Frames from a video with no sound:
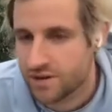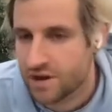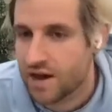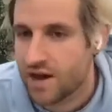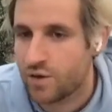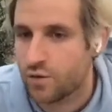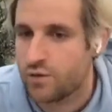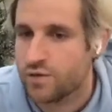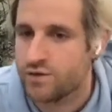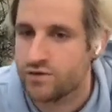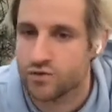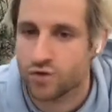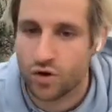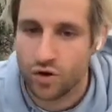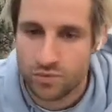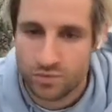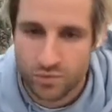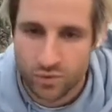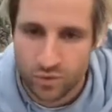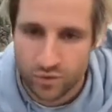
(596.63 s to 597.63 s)
how we do
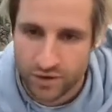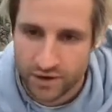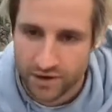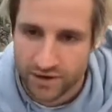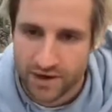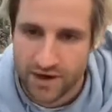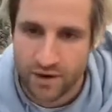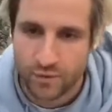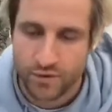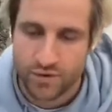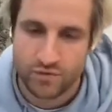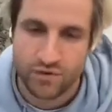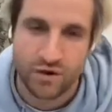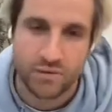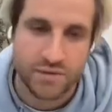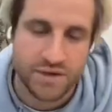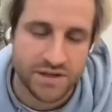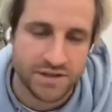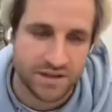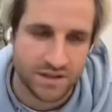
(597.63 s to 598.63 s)
onboarding, how we
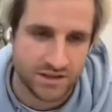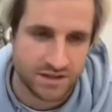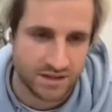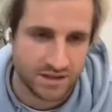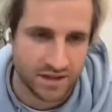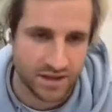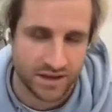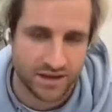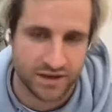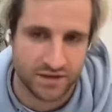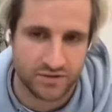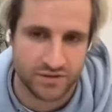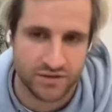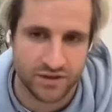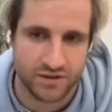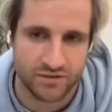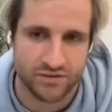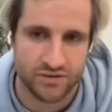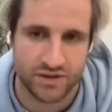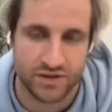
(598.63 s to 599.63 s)
run meetings and that kind of
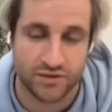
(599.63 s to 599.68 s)
stuff,